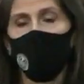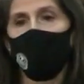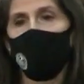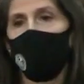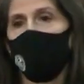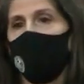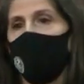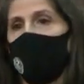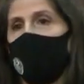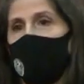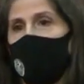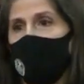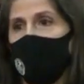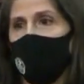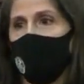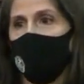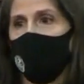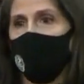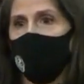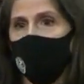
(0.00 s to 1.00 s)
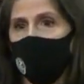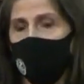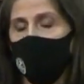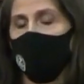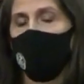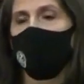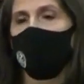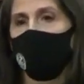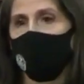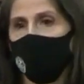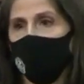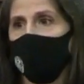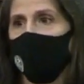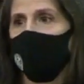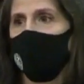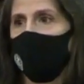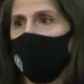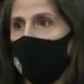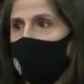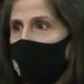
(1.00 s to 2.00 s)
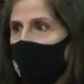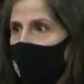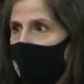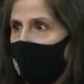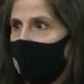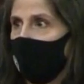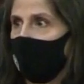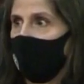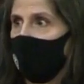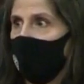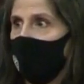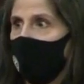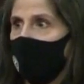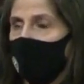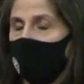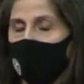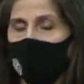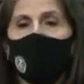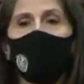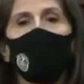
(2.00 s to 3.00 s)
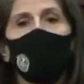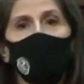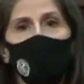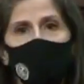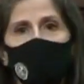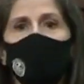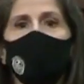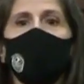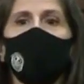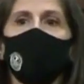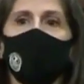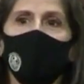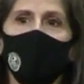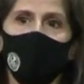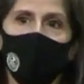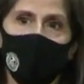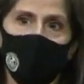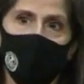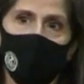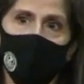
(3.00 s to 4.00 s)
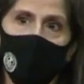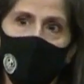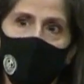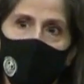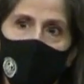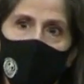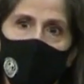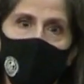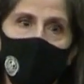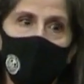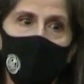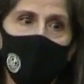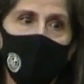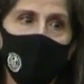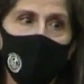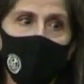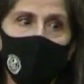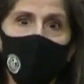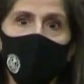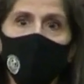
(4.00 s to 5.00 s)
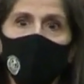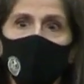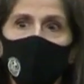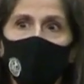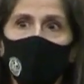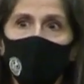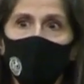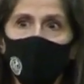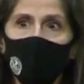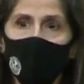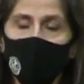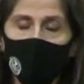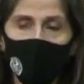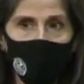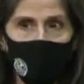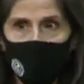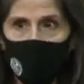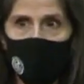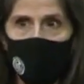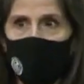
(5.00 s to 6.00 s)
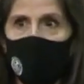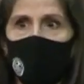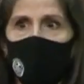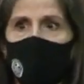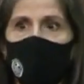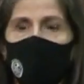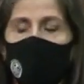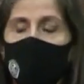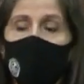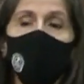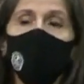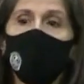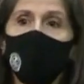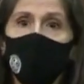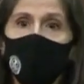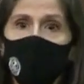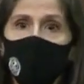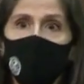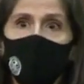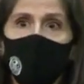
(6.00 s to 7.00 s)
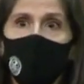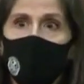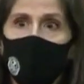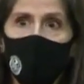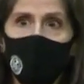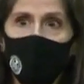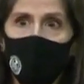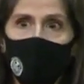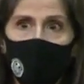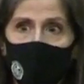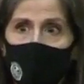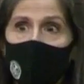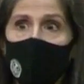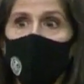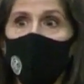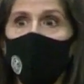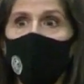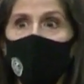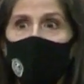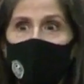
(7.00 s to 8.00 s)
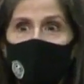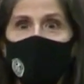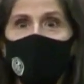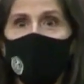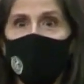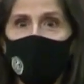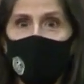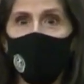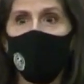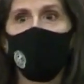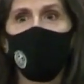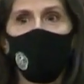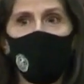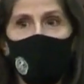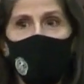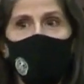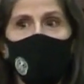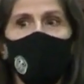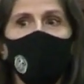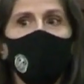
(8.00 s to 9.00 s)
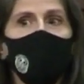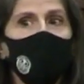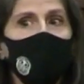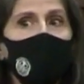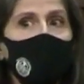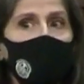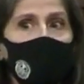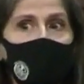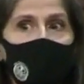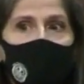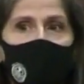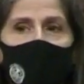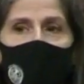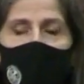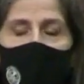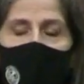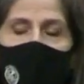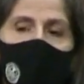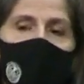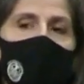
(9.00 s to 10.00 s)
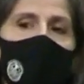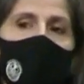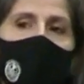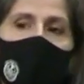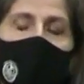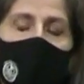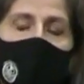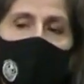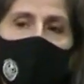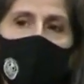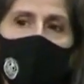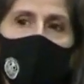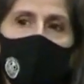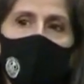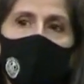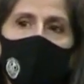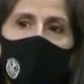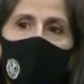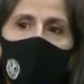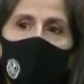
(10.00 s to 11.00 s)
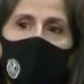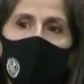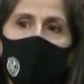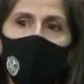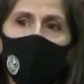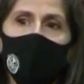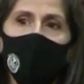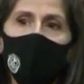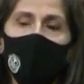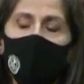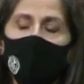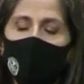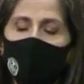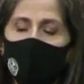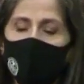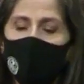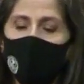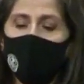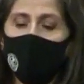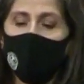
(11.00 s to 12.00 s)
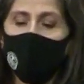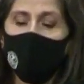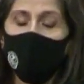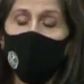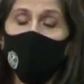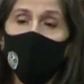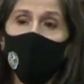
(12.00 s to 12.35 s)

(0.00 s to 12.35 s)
provide universal pre K. Of course, there is. Those teachers know they can get paid more if they work for a city